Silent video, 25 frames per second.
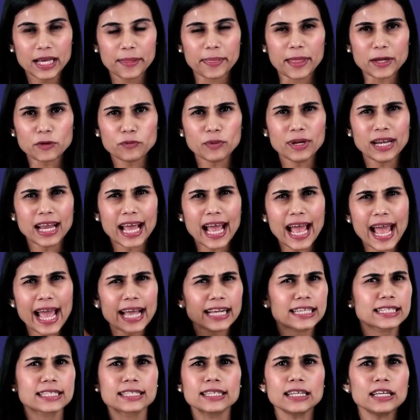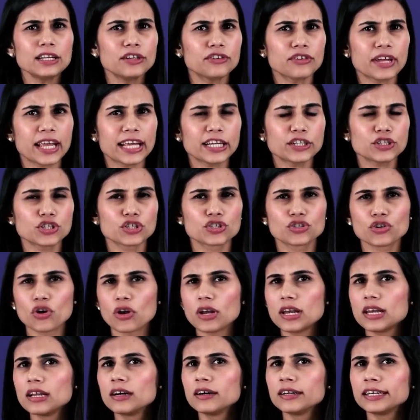that will accelerate
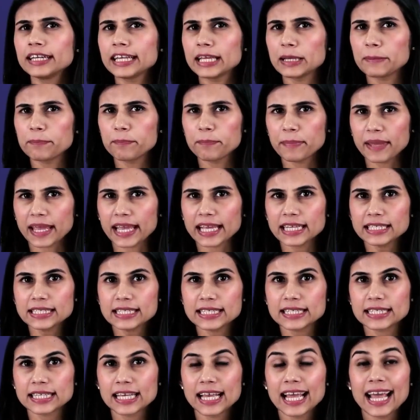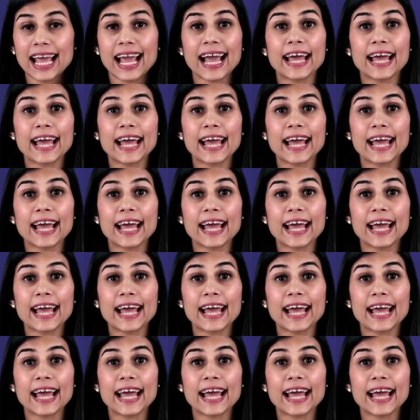your learning pace